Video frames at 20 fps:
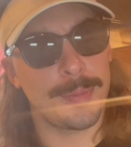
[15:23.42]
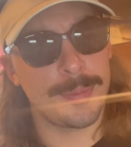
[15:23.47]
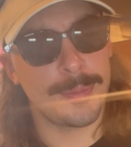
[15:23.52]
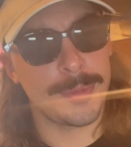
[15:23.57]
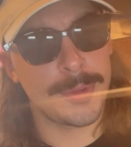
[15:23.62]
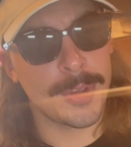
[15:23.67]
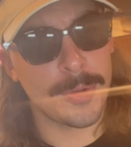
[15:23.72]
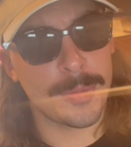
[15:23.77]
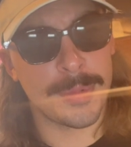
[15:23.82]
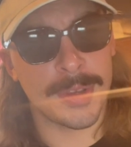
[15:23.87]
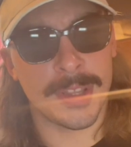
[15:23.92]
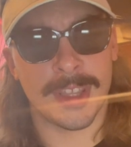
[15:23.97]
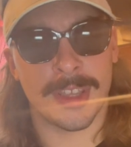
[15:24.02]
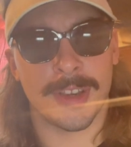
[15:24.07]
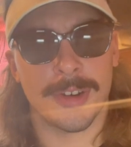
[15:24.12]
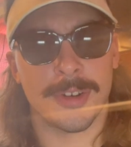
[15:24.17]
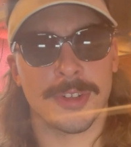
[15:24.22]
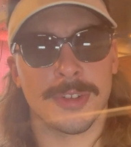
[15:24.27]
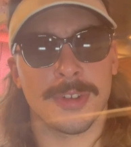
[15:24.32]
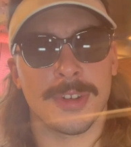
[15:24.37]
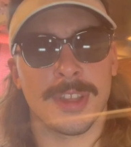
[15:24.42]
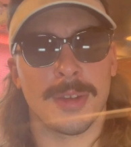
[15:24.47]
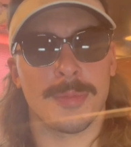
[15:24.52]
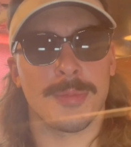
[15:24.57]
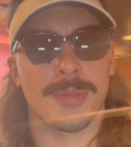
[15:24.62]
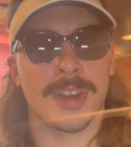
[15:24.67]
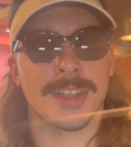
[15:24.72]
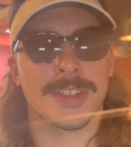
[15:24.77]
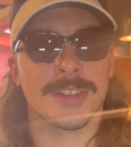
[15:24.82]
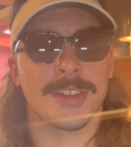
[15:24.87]
don't be the oak tree that
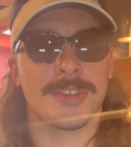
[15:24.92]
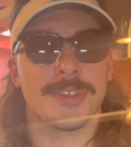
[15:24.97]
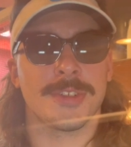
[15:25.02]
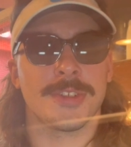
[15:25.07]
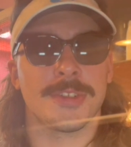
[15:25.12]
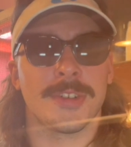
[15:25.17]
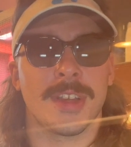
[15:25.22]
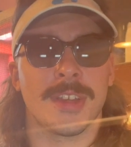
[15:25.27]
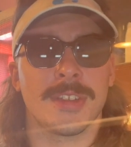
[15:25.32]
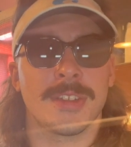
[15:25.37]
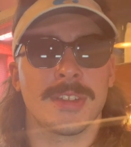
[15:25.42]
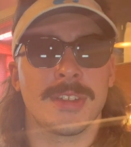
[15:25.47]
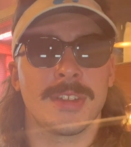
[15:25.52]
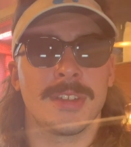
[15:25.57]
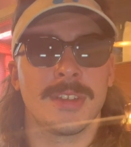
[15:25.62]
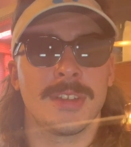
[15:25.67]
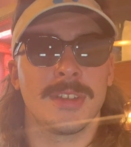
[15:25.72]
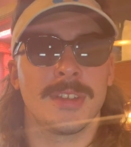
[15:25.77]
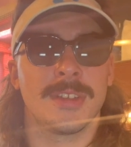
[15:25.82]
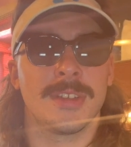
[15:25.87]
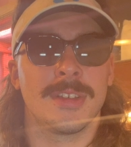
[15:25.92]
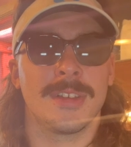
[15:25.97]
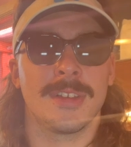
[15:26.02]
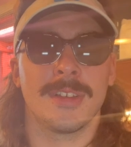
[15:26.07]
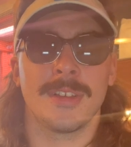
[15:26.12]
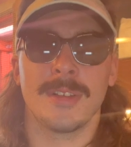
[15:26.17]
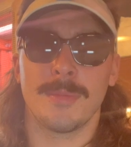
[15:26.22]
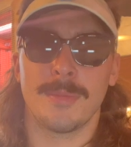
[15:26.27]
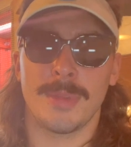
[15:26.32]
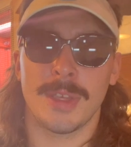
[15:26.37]
breaks under stress.
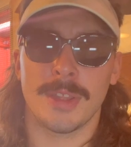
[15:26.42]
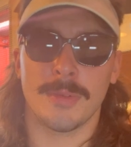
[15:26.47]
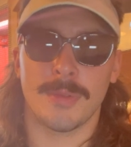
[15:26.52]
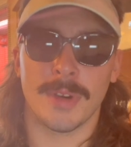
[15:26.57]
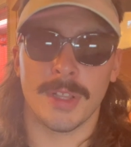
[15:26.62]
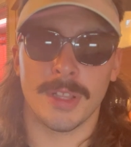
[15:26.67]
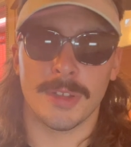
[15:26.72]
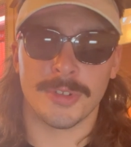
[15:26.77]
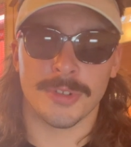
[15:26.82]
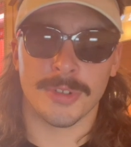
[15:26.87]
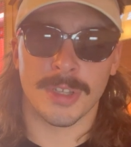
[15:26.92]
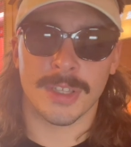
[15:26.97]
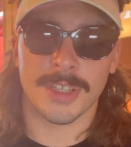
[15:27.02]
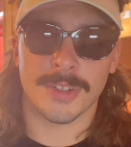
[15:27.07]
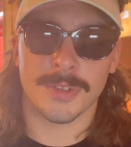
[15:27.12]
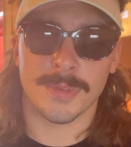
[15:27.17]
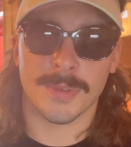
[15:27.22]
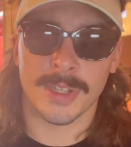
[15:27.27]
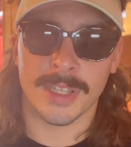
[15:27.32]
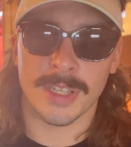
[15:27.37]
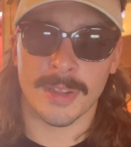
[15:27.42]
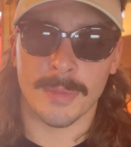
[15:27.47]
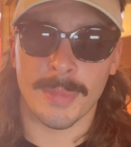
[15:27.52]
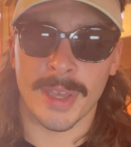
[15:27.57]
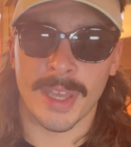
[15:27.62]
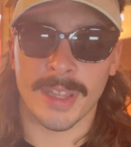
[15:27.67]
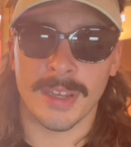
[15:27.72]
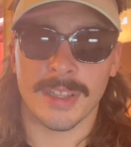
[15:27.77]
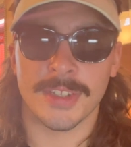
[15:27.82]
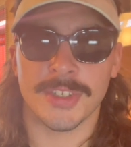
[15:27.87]
Be the willow tree that's willing to
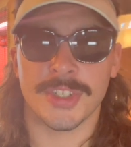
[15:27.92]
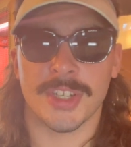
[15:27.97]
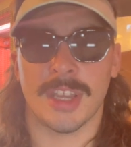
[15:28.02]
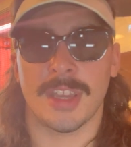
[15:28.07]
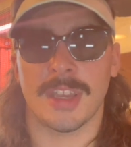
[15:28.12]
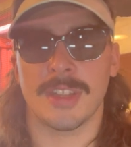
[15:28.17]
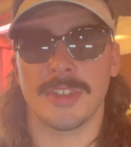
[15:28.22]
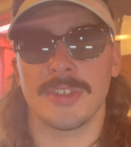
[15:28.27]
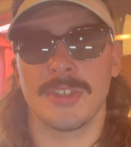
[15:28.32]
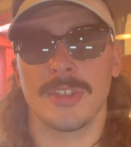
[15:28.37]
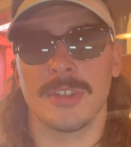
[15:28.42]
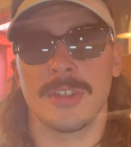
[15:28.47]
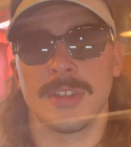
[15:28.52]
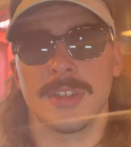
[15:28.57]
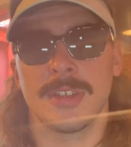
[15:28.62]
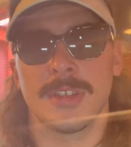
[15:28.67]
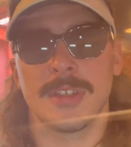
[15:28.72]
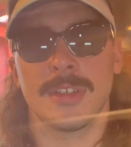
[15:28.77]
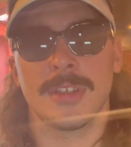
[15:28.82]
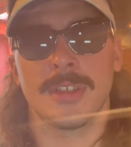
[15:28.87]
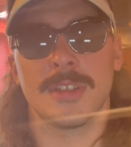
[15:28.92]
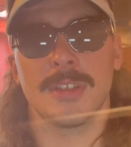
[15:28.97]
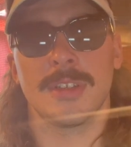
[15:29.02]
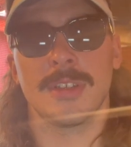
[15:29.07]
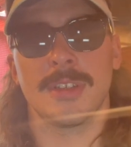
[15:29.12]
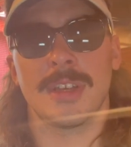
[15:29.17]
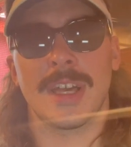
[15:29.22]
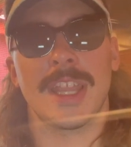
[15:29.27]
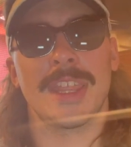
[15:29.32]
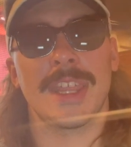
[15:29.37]
bend and change.
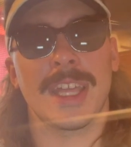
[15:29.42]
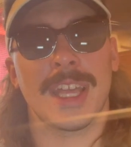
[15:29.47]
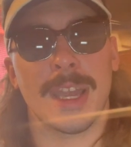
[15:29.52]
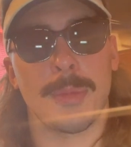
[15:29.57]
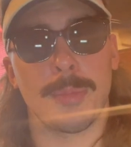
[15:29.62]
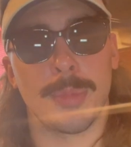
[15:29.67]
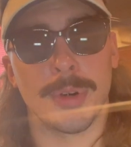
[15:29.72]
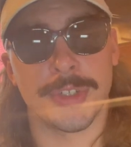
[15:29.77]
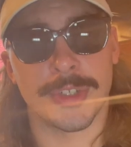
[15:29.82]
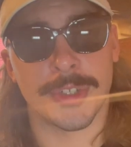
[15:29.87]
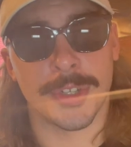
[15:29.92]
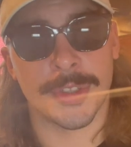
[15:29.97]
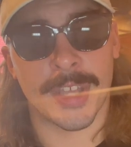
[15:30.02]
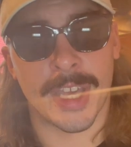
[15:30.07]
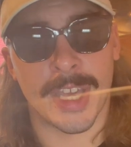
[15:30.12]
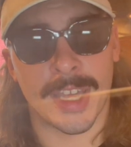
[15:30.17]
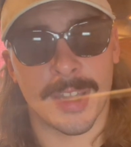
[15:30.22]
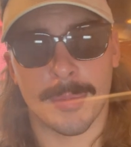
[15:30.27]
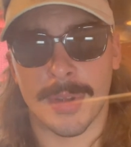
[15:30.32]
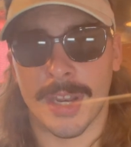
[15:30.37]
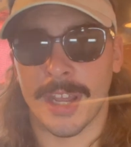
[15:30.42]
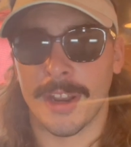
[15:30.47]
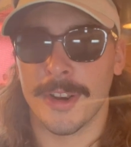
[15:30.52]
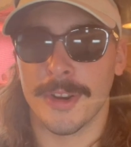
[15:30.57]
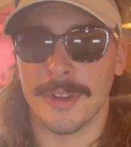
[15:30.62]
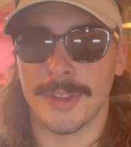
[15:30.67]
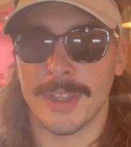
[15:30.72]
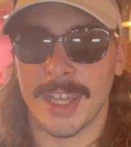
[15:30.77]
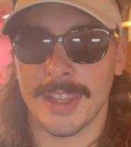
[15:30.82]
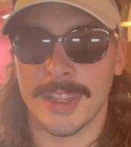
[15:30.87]
I think I butchered that, but I
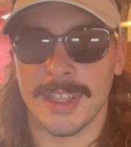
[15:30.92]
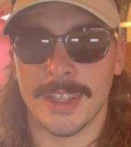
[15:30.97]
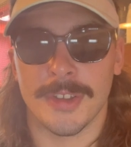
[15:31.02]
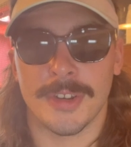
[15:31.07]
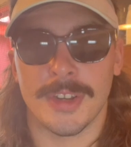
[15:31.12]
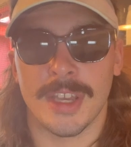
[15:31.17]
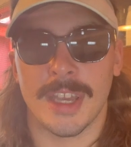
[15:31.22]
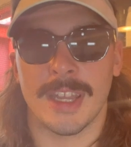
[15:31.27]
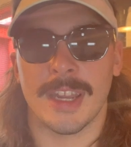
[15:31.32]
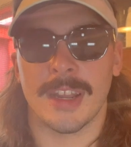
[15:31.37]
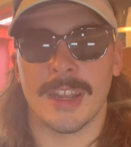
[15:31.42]
heard that the other day and I